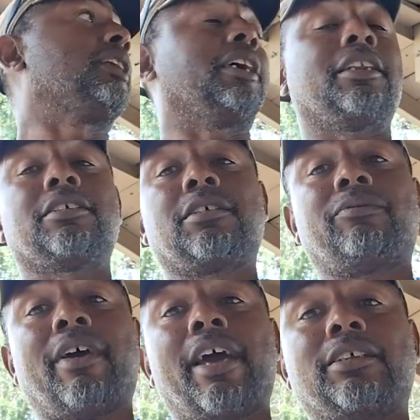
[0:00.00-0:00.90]
and it's a
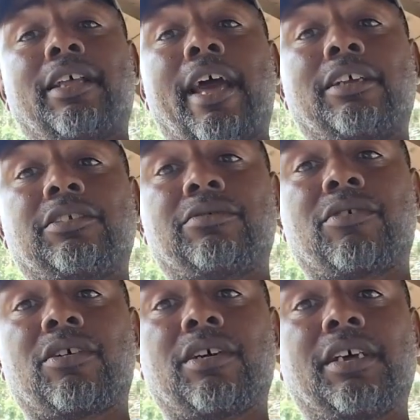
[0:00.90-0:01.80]
fast action
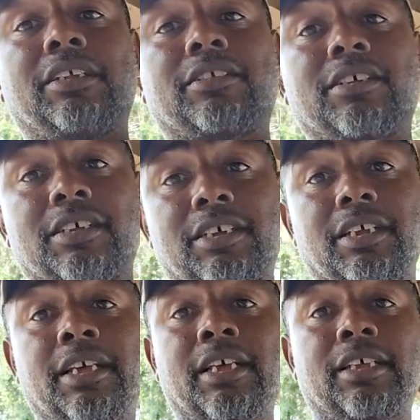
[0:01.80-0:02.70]
rod. It's good,
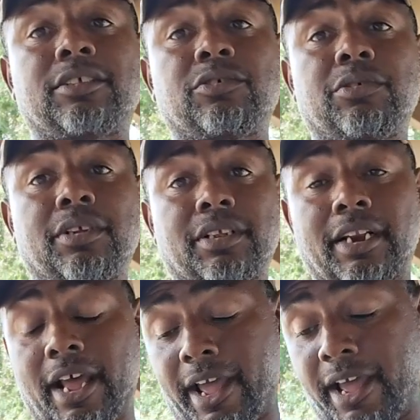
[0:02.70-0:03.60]
suited,
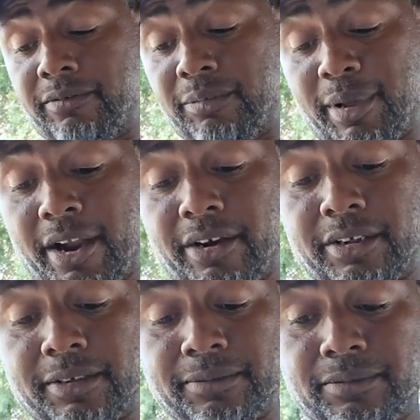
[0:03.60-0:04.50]
and I have it paired
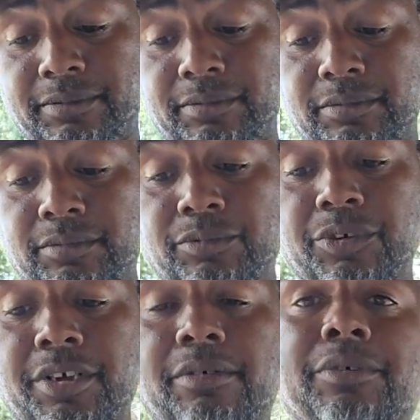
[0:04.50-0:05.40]
up
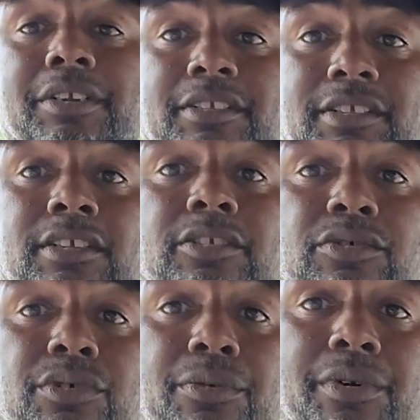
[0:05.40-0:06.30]
well with the
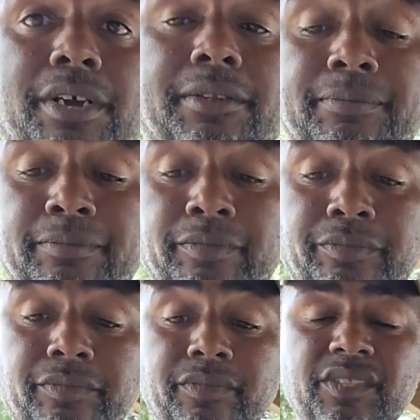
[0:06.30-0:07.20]
6-2-in-1
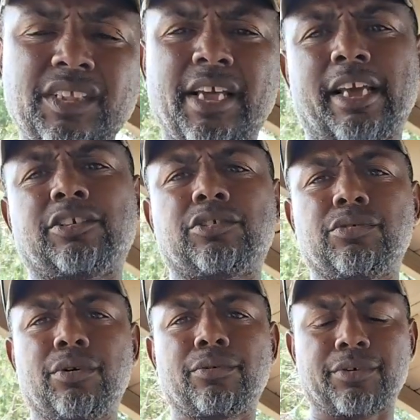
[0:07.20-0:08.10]

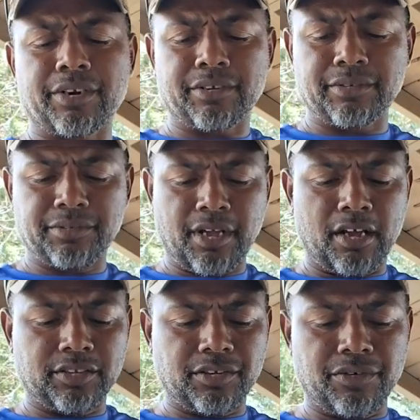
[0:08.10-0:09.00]
H2O reel
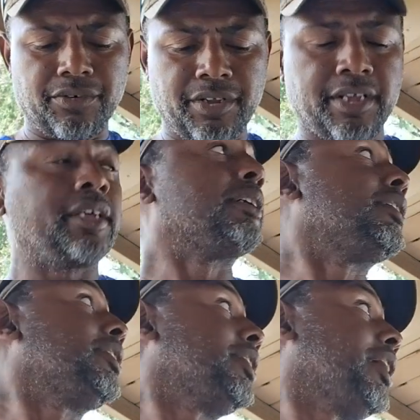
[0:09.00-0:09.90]
also.
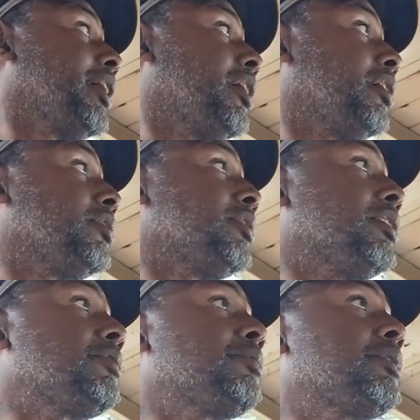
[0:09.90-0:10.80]
And I
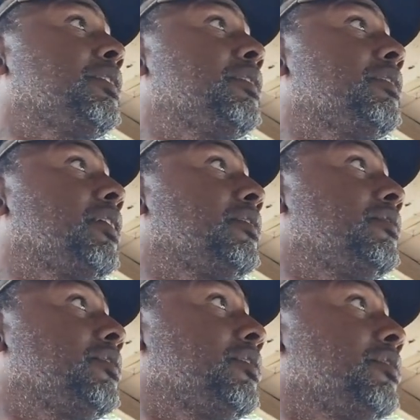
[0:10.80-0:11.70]
this one here I
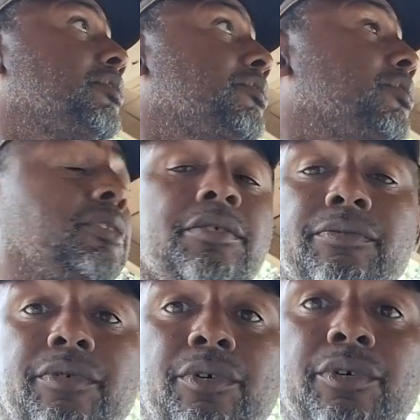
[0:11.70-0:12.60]
usually use
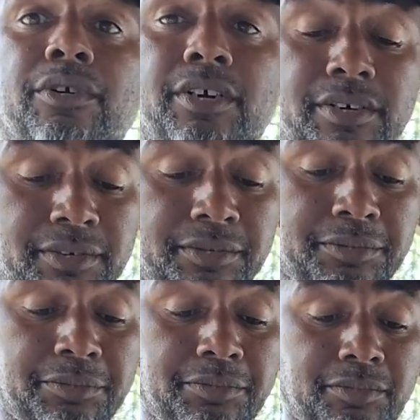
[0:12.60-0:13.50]
for
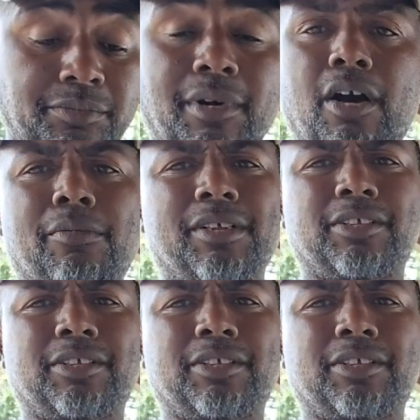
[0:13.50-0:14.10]
all my